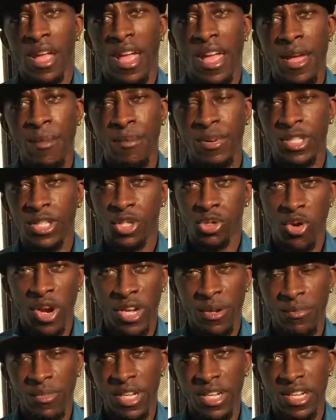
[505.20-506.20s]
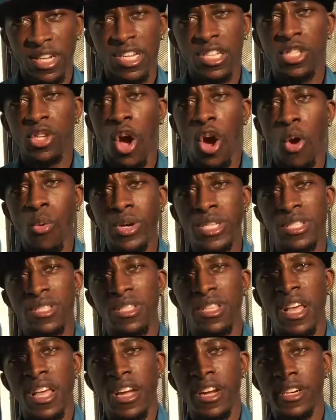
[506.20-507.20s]
and betray me. He's always
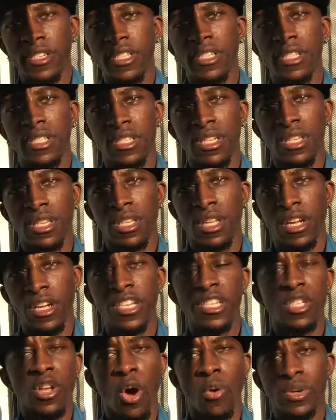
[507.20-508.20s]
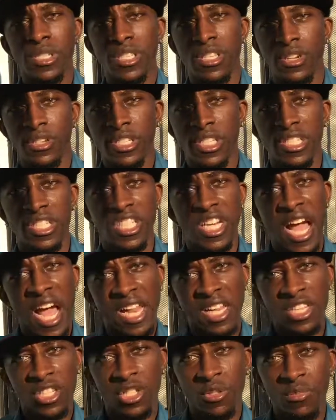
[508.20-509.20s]
there to sit there. He's always there to
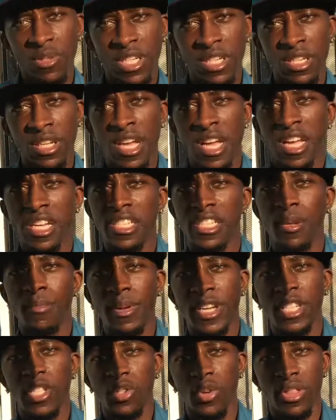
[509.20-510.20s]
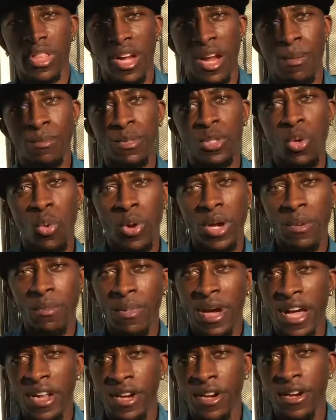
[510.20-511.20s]
challenge me and to make sure that I'm doing
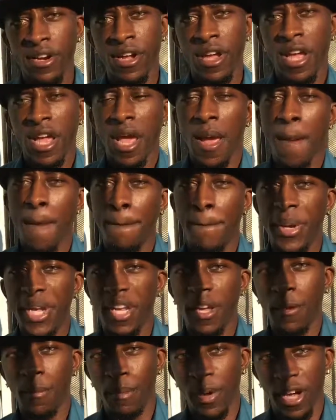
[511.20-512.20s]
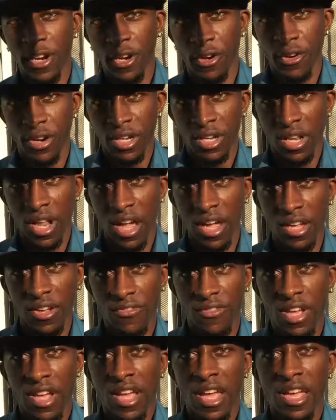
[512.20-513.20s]
better and being better in life.
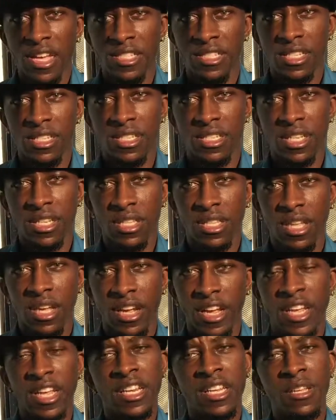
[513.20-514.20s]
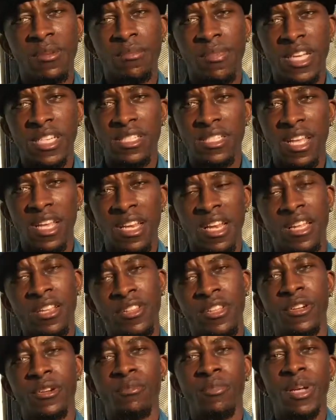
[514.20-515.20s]
And to sit there, and then
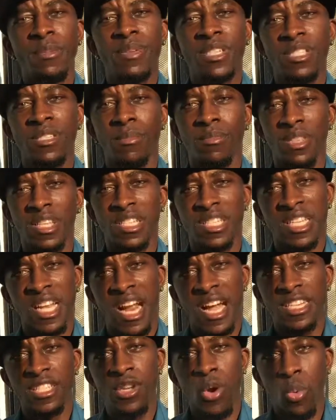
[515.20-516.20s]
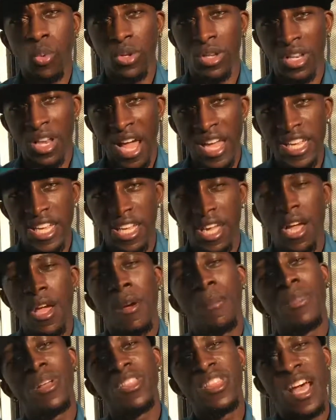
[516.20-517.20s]
there may be some things that I don't like,
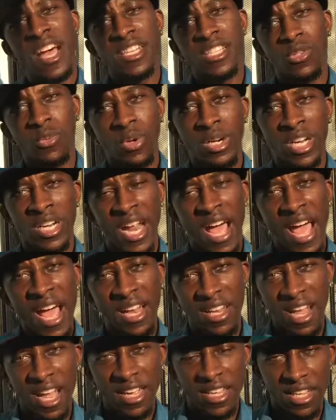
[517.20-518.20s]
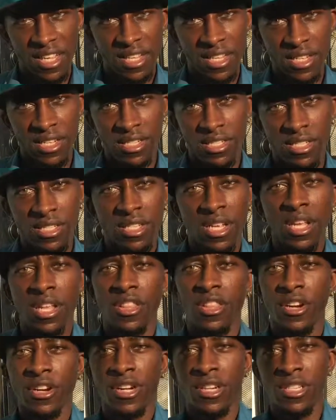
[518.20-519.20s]
but that's what an ally is.
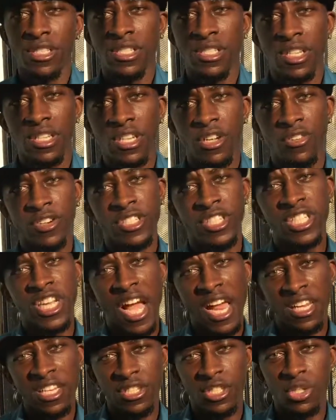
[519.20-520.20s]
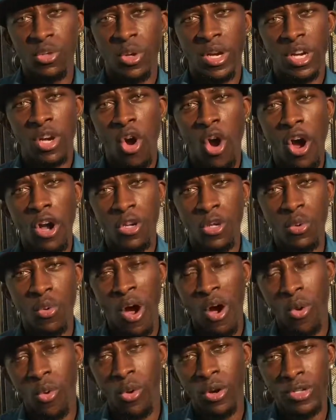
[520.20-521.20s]
They're going to sit there and challenge you and call you
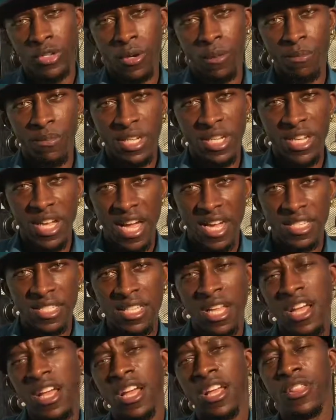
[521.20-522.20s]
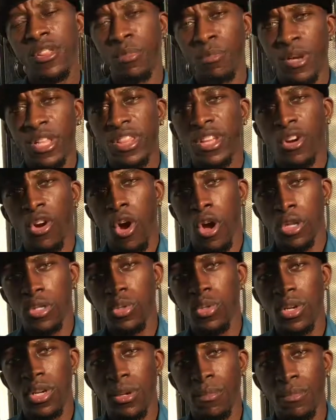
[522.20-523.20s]
out on your BS, but they're
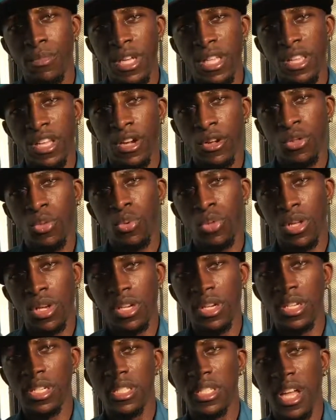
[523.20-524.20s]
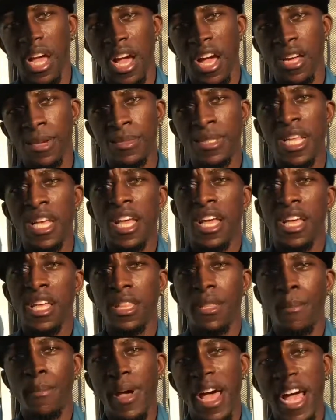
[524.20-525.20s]
also going to be there through the good times and
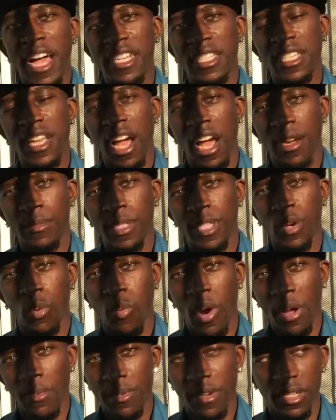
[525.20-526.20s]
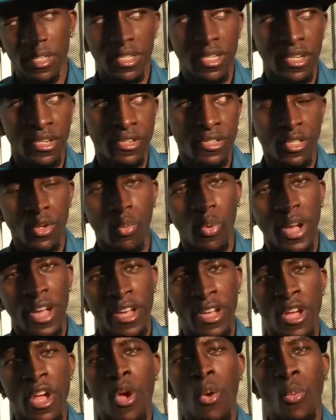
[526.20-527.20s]
the bad times to wipe your tears
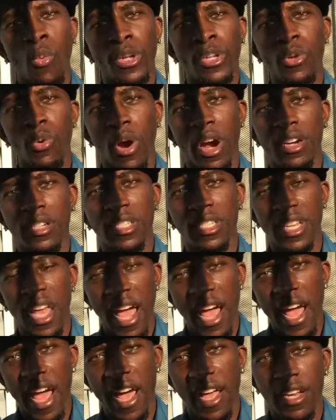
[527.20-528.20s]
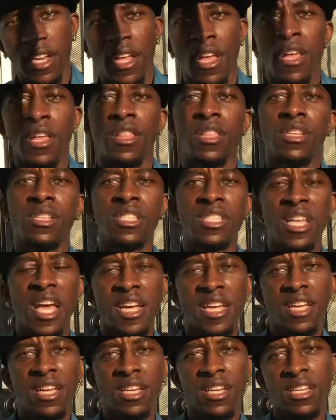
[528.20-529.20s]
away when you are sad. The
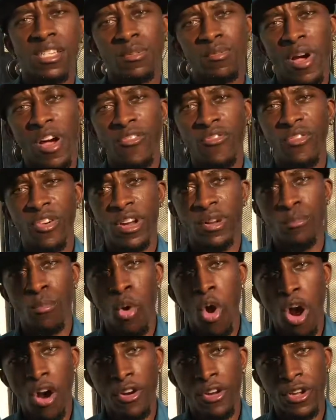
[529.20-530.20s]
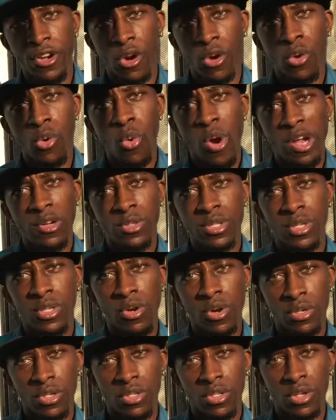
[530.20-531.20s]
second is my friend Mario, who I used to
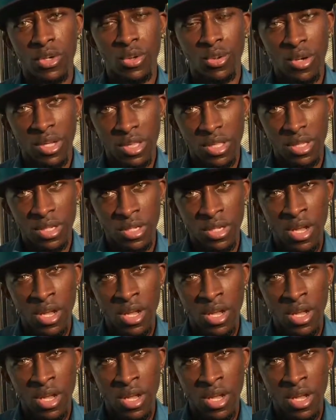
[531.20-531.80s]
go to school with